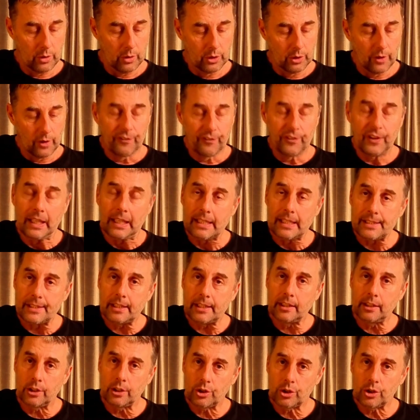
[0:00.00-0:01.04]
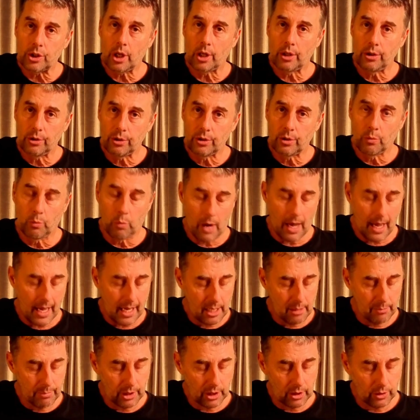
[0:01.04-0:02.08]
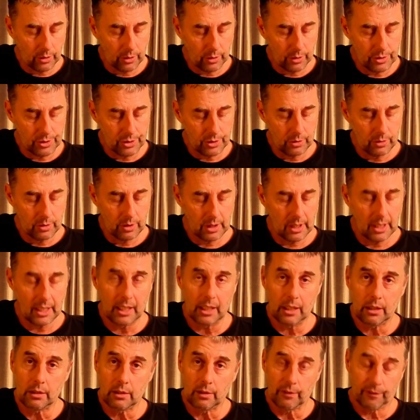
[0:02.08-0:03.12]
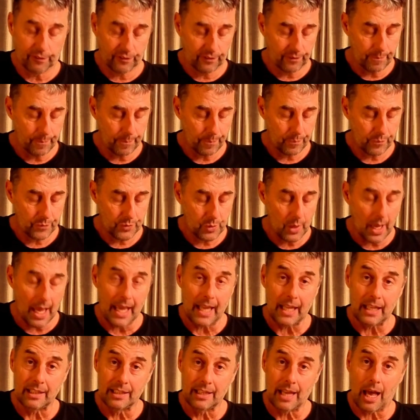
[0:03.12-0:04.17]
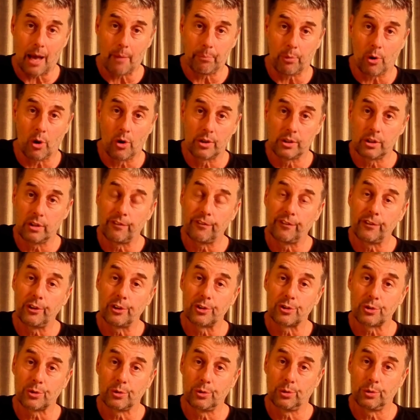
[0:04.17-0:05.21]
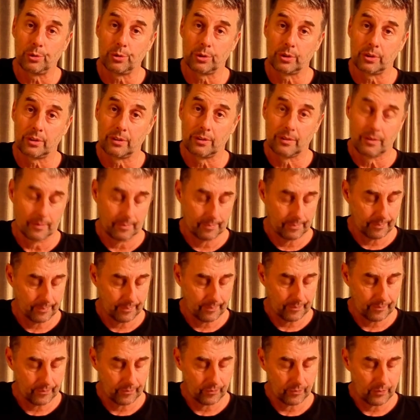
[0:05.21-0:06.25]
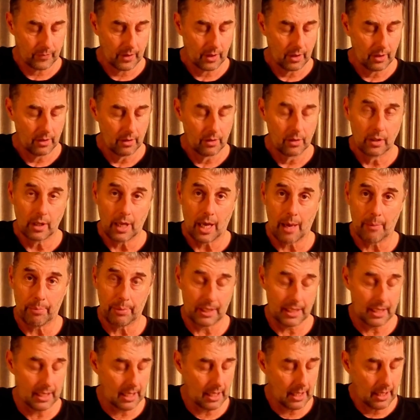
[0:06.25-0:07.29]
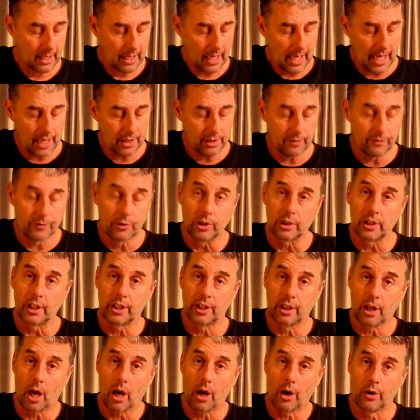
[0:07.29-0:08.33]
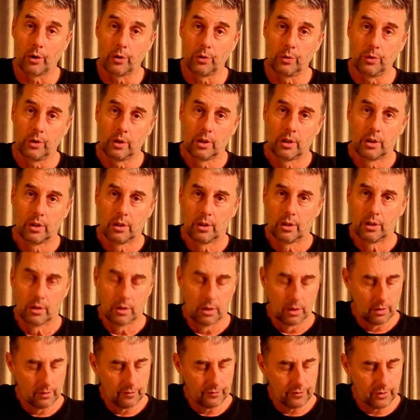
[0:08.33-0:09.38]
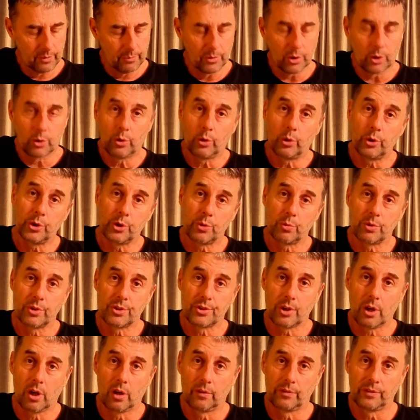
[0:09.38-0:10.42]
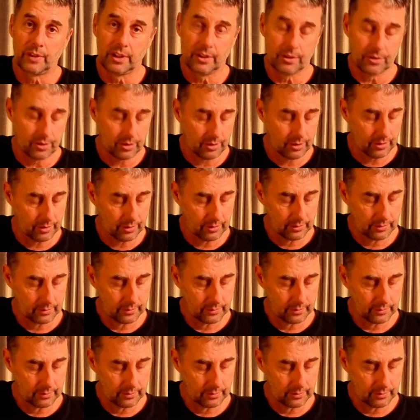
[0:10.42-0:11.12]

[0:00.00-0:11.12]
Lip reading: the way, because you need to end up on your first chord up here, and you've got to go from the chord you resolved into.